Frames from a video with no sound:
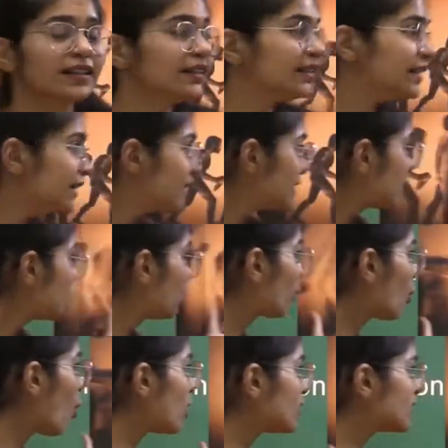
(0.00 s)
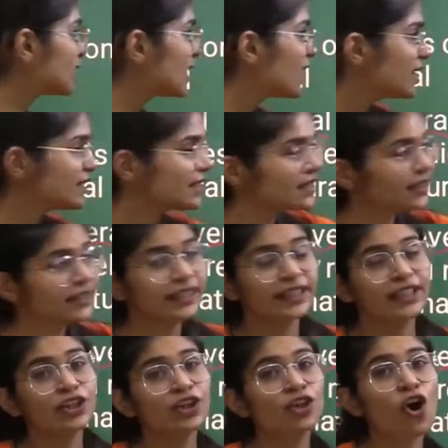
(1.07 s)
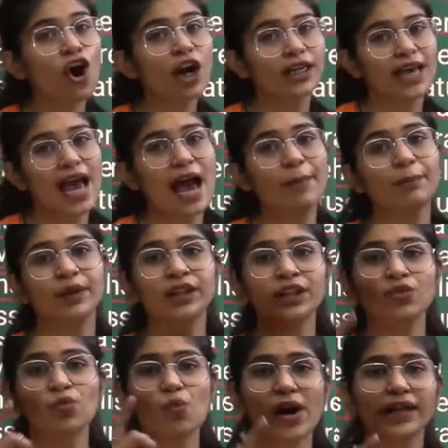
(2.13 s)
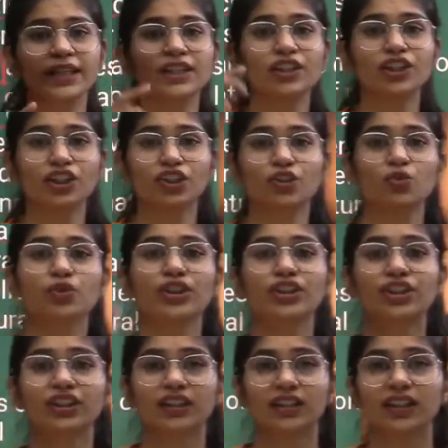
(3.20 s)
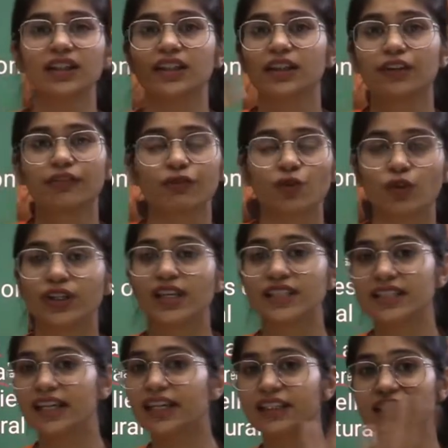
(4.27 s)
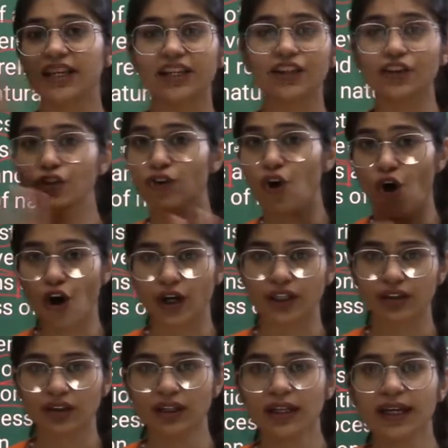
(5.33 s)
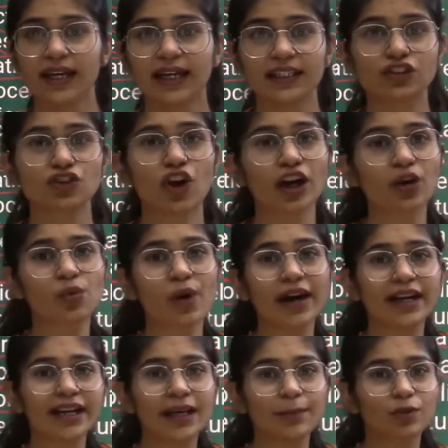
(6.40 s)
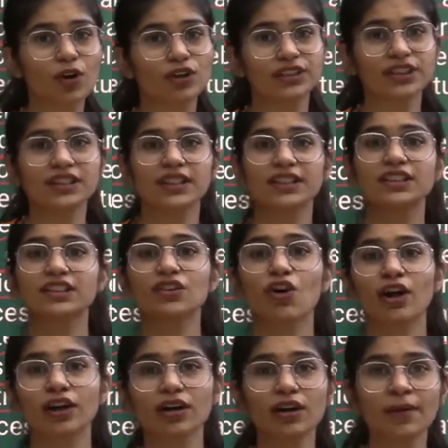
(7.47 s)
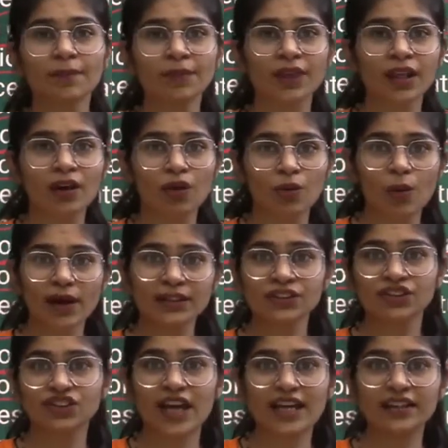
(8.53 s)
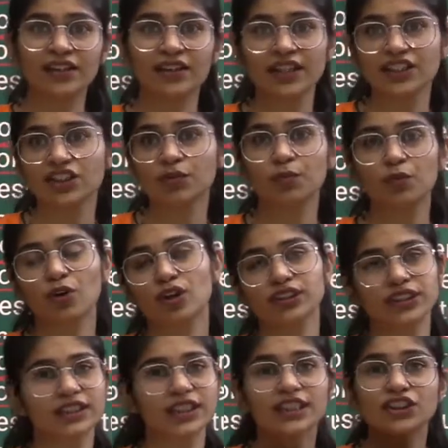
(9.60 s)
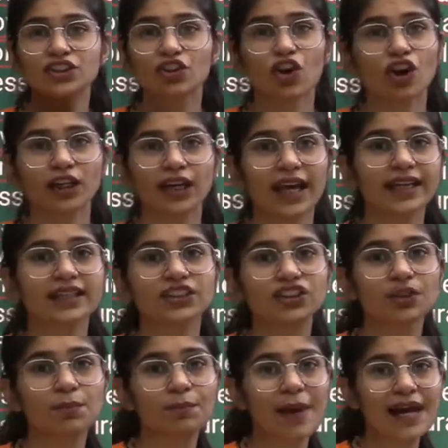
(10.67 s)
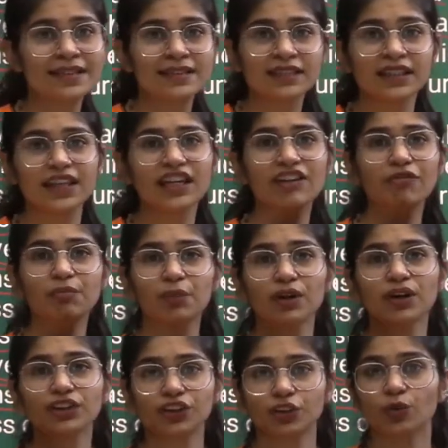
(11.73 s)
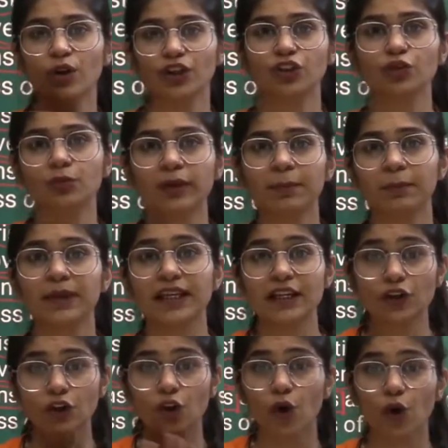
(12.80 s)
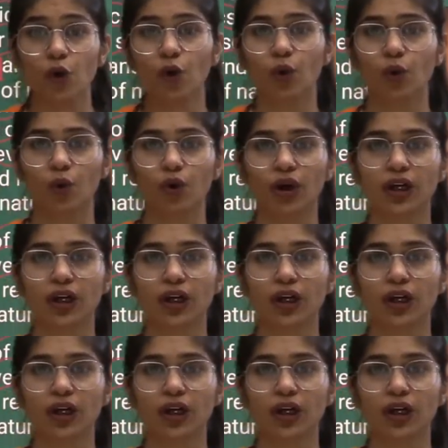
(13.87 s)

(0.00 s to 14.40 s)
this process did not happen in 1 year, 2 year, 3 year, 4 years. It did not. It's not a one-day process. It's not a one generation process. It's not like a chimpanzee gave birth to a human being. No.